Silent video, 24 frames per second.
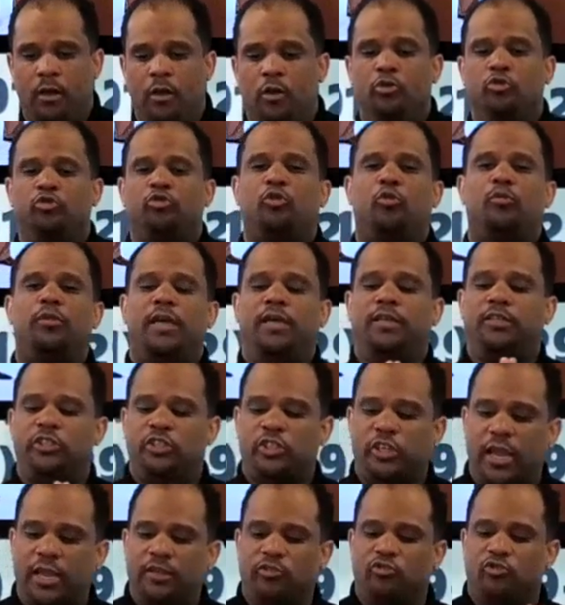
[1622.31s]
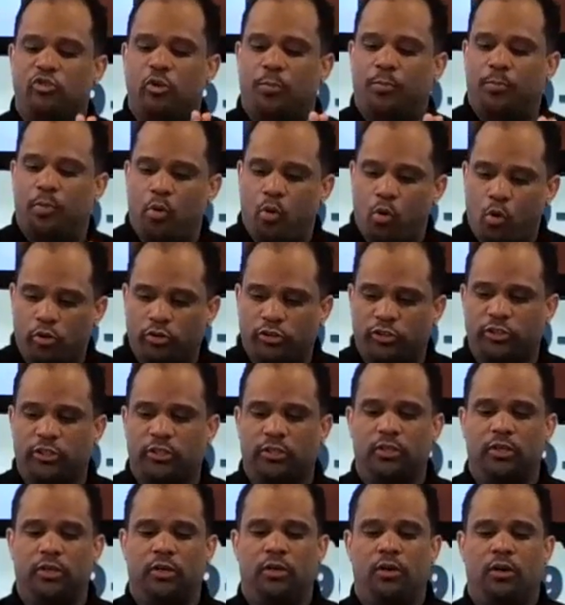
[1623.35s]
So they changed a portion
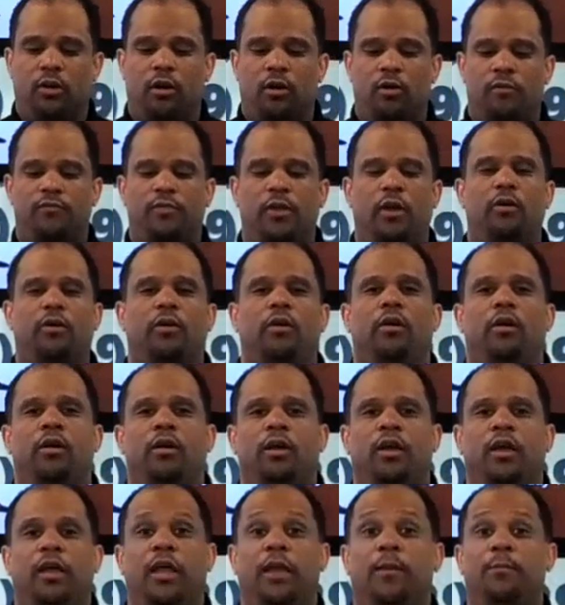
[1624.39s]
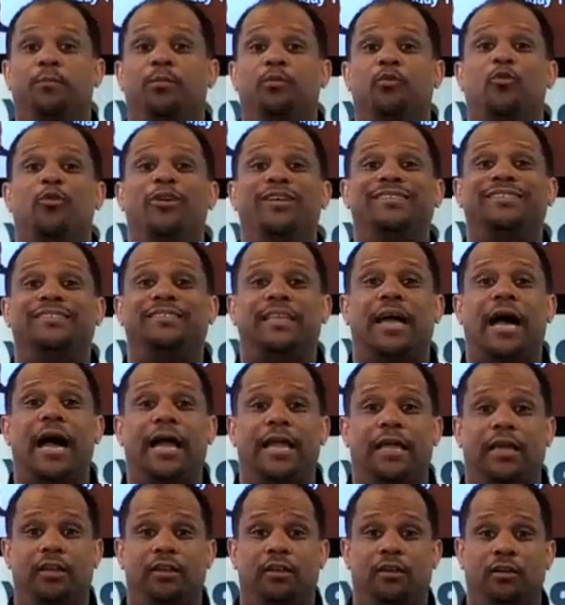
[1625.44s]
of their employees'
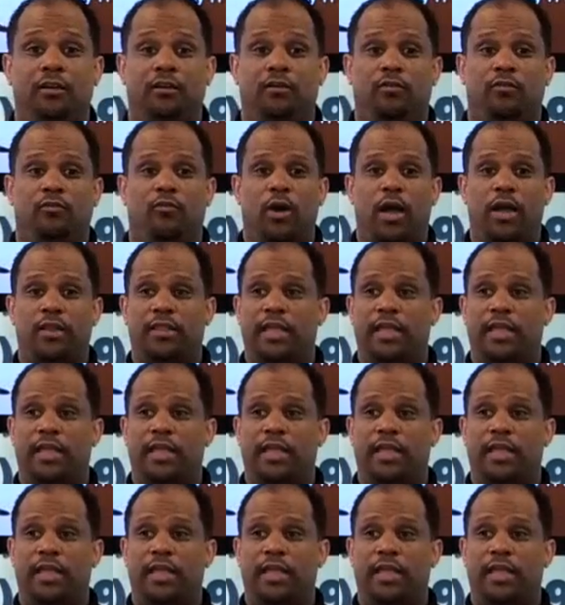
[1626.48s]
diet, right?